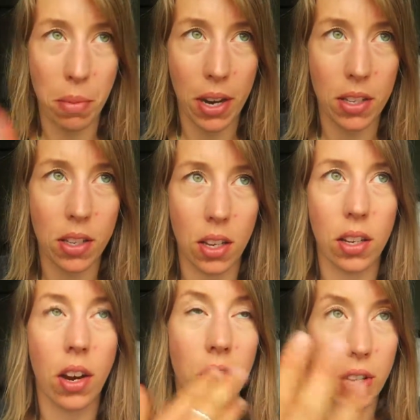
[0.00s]

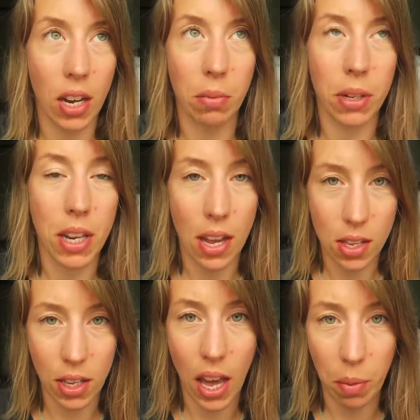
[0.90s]
medicine there is animal
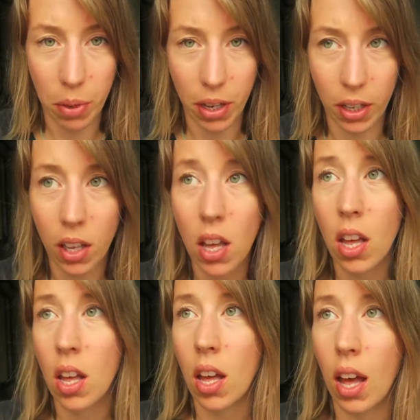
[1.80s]
testing happening,
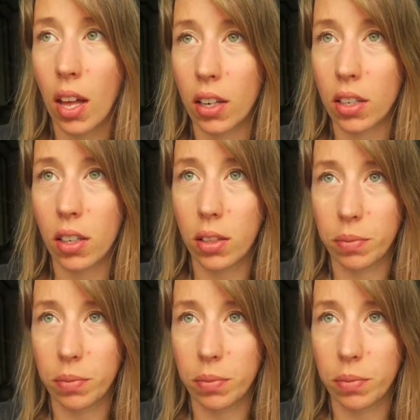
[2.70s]
and